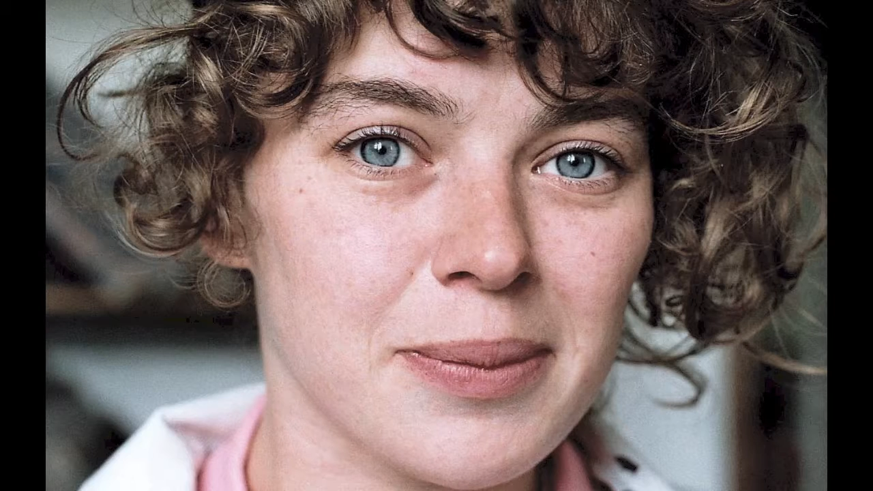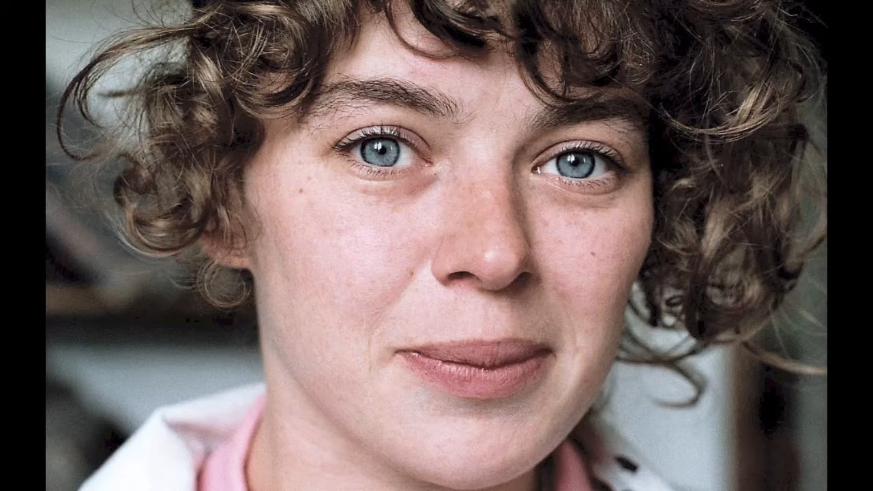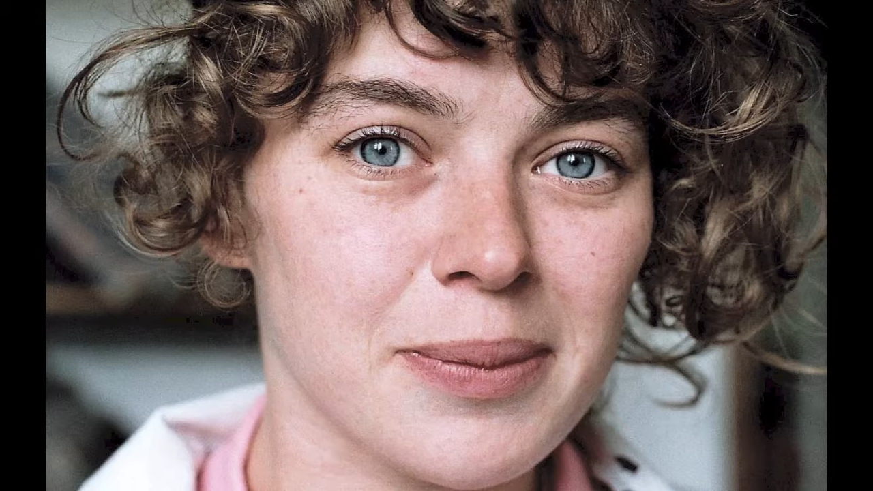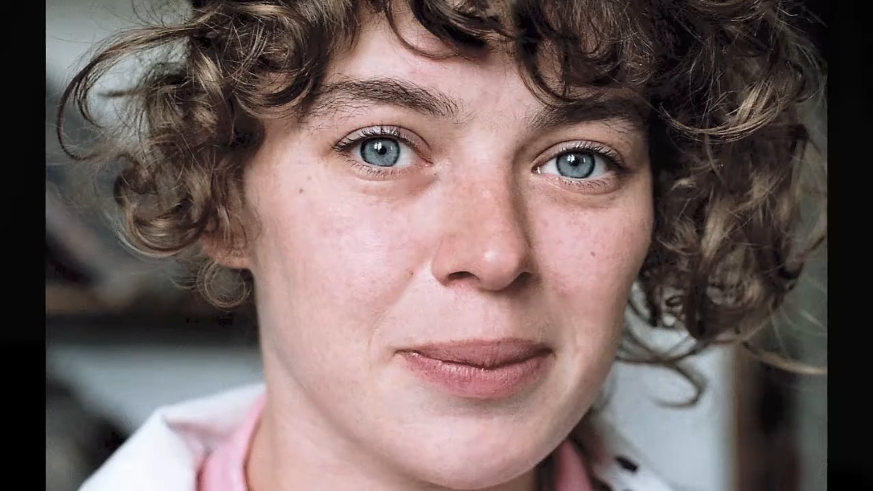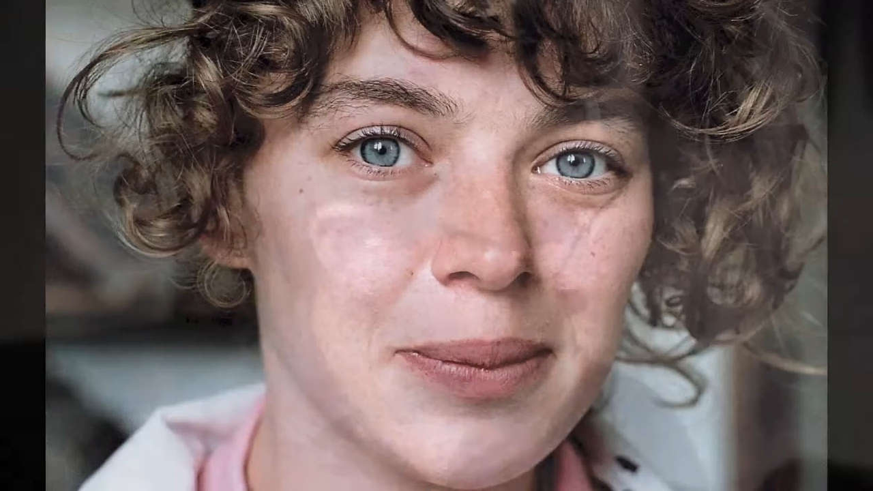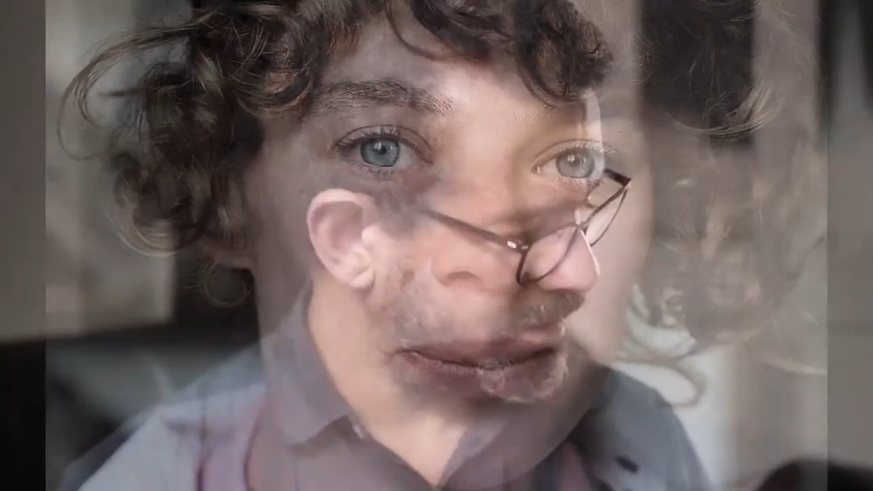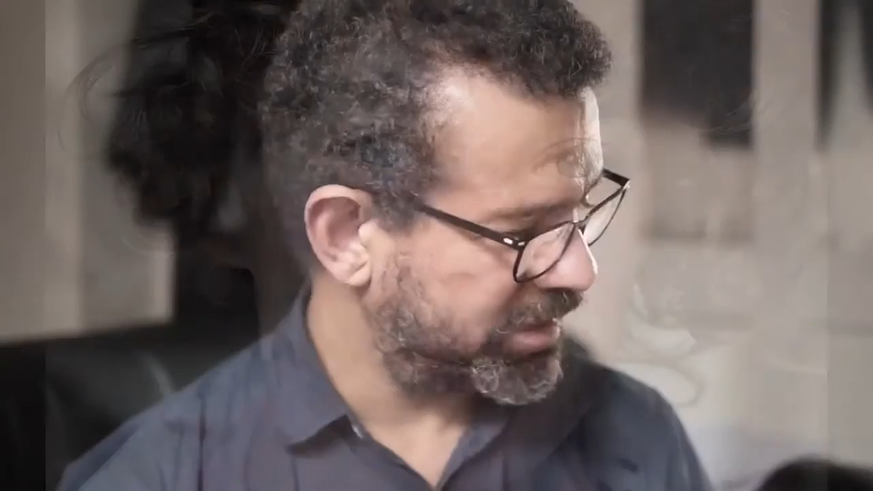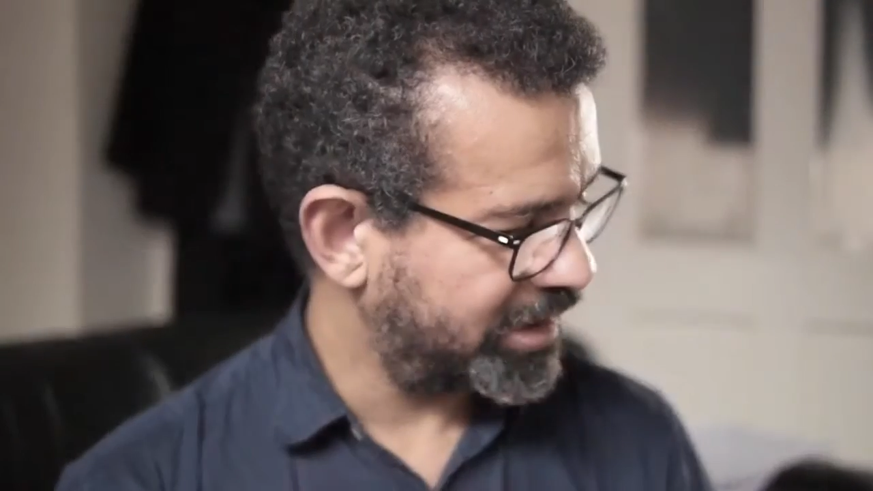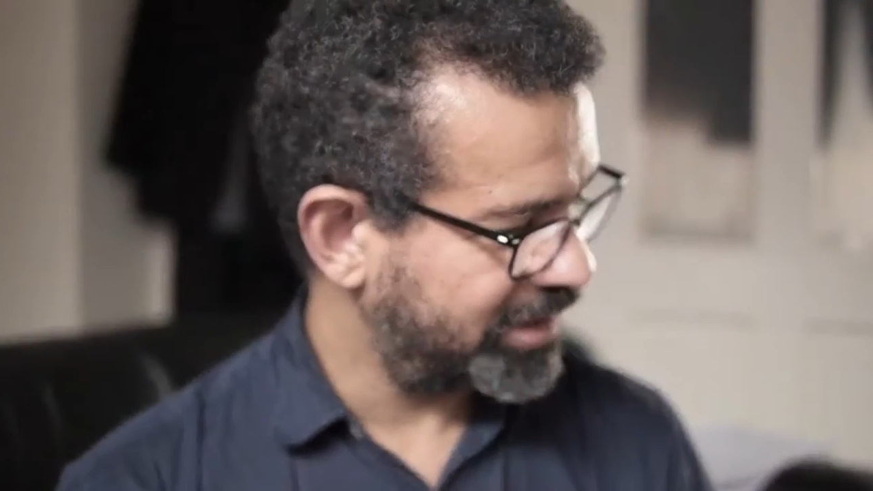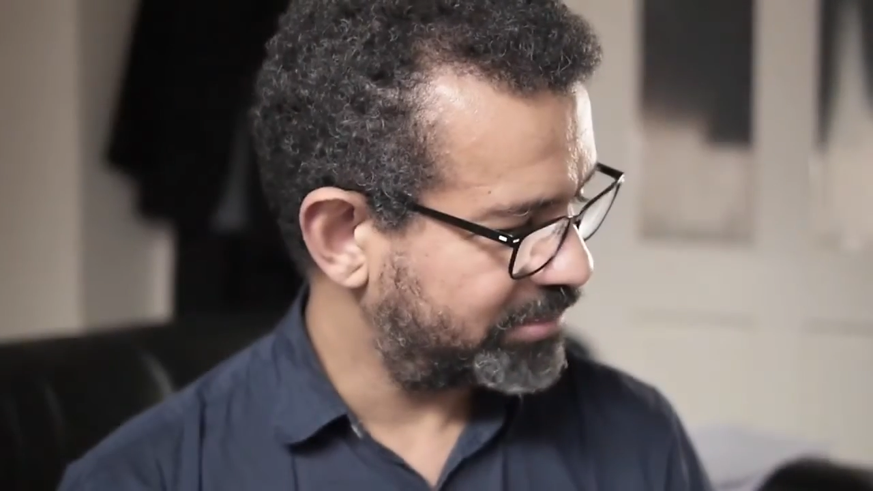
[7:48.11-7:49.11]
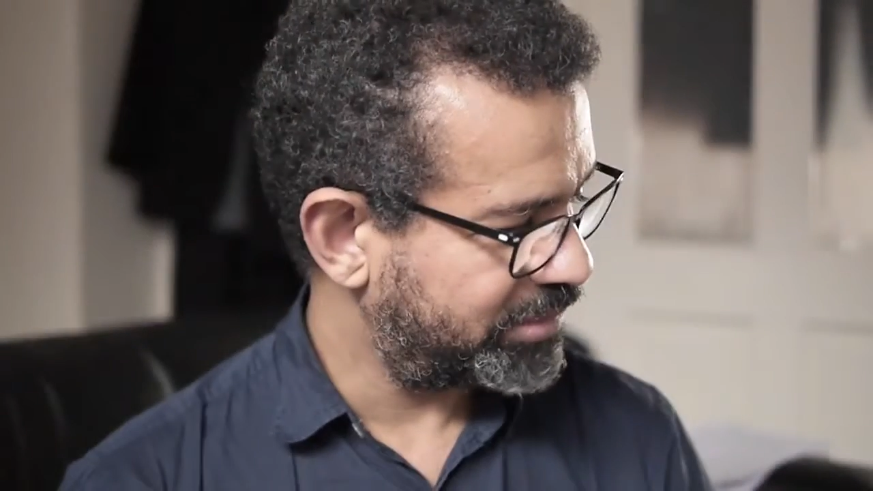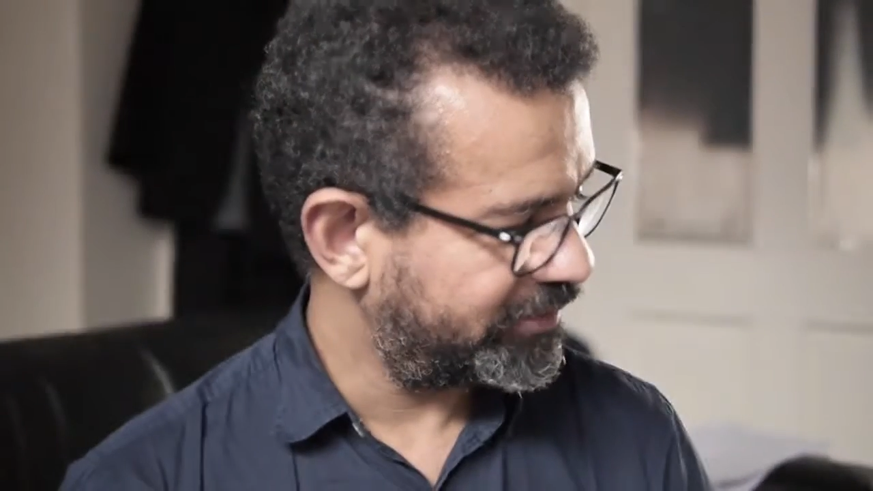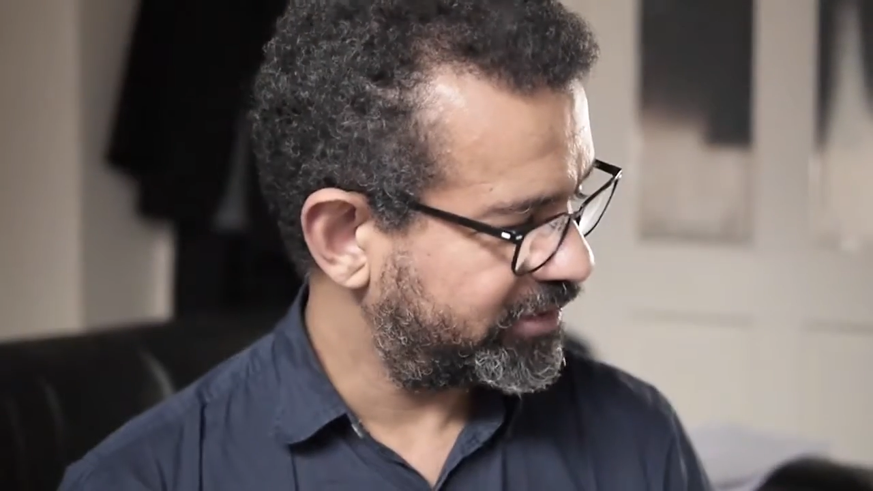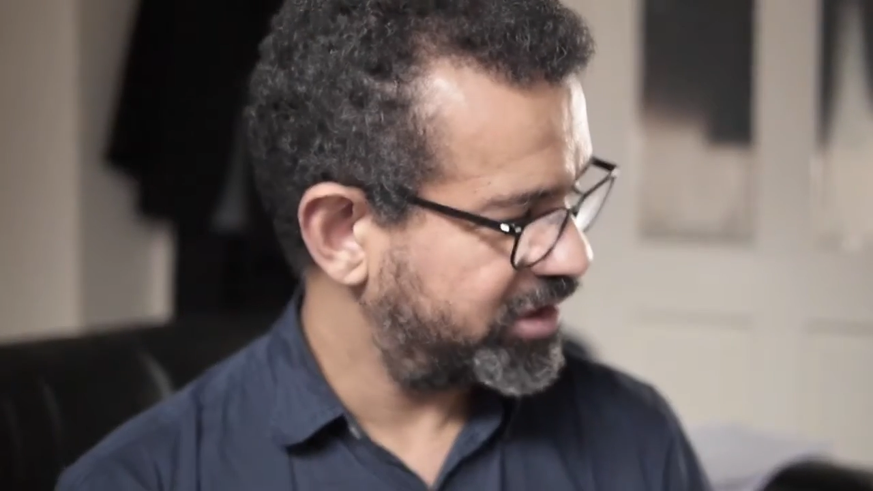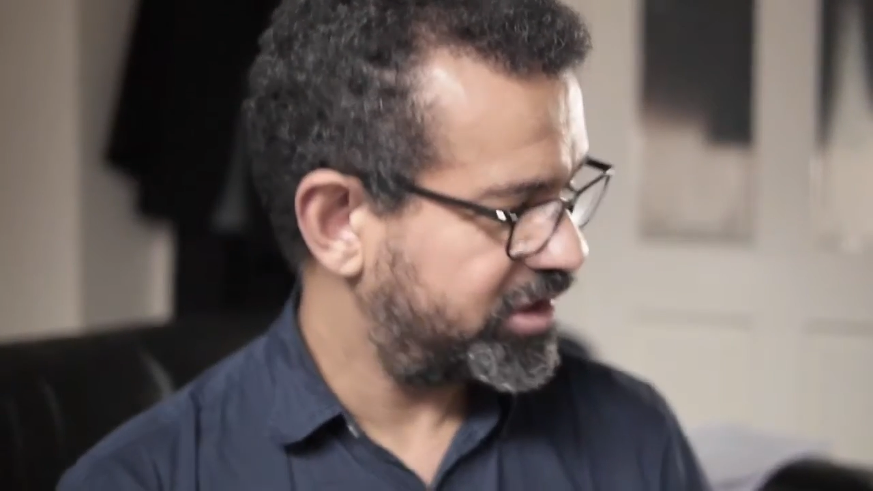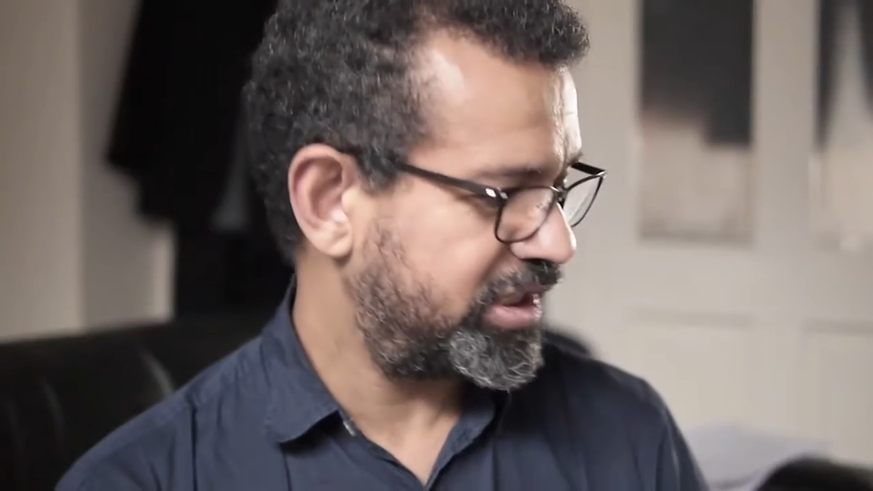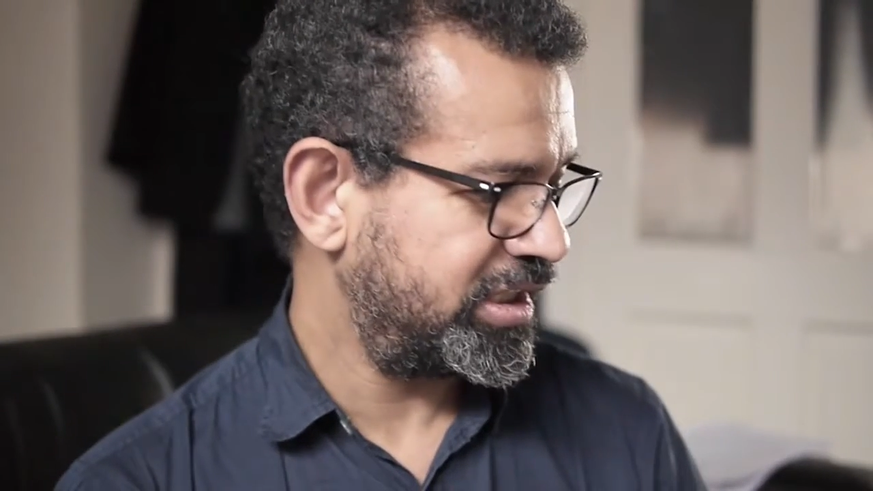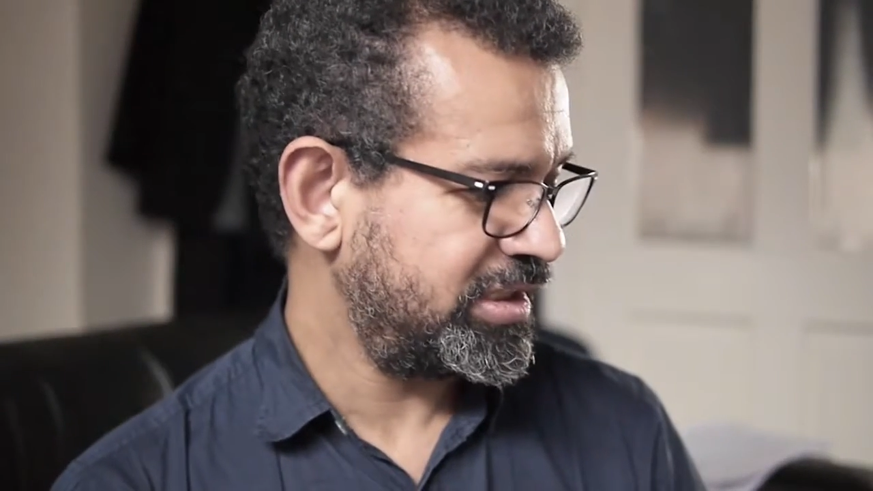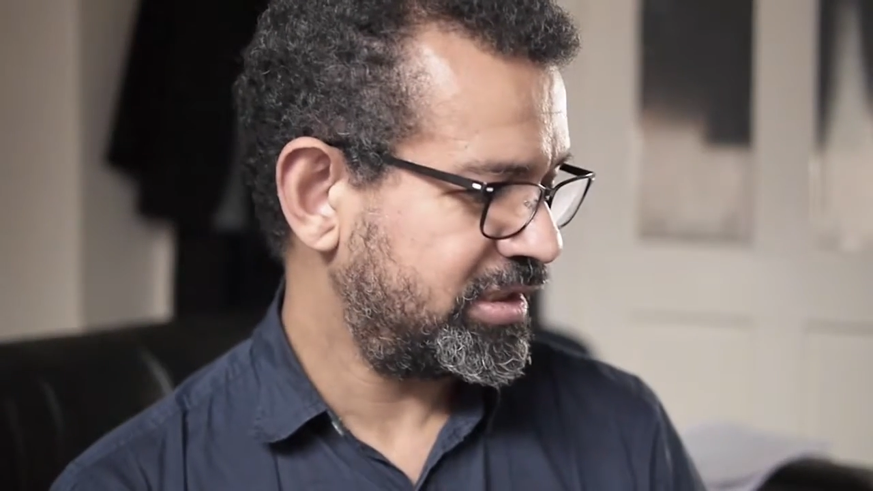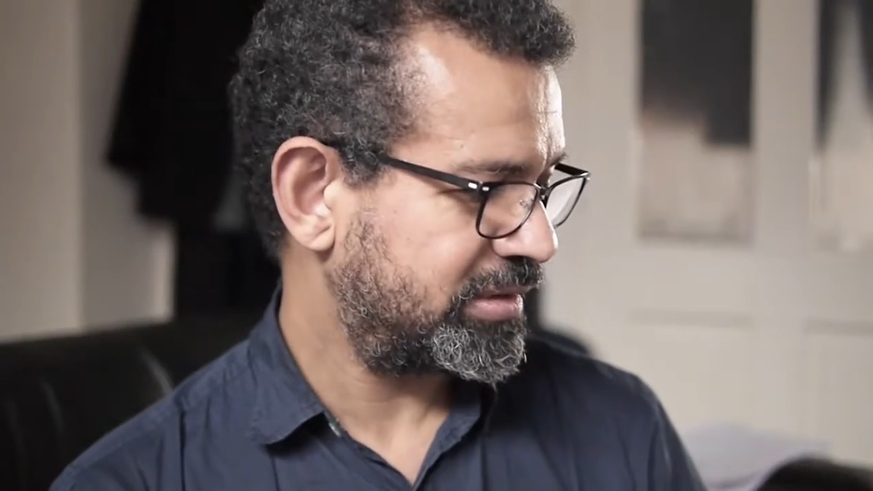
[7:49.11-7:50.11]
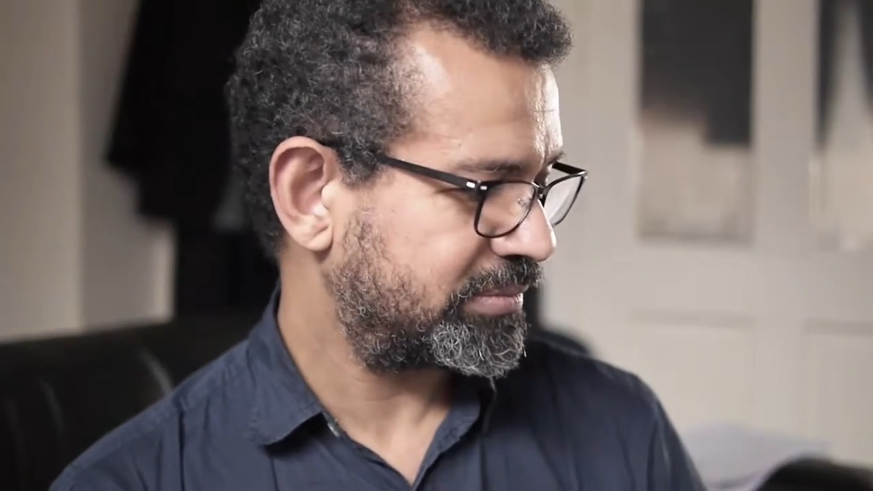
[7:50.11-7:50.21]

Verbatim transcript: Another one taken at Bradford Interchange